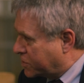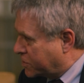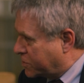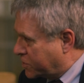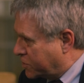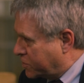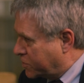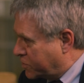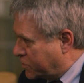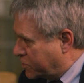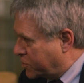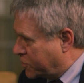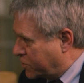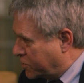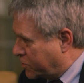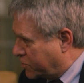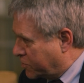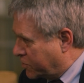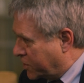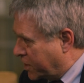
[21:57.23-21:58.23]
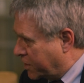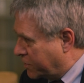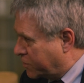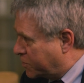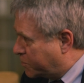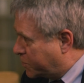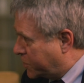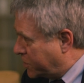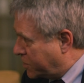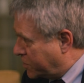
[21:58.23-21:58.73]
to create
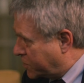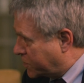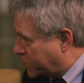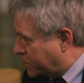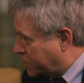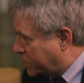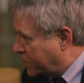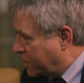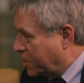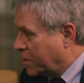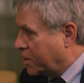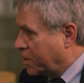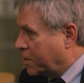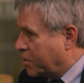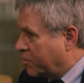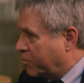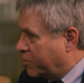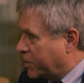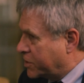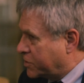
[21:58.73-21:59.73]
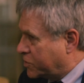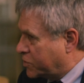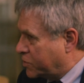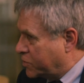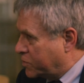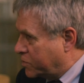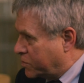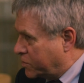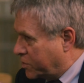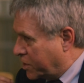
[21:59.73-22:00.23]
the peace, but
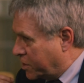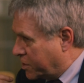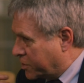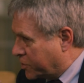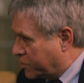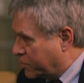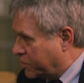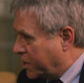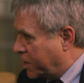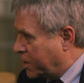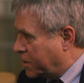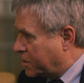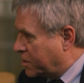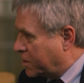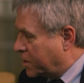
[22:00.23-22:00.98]
to create a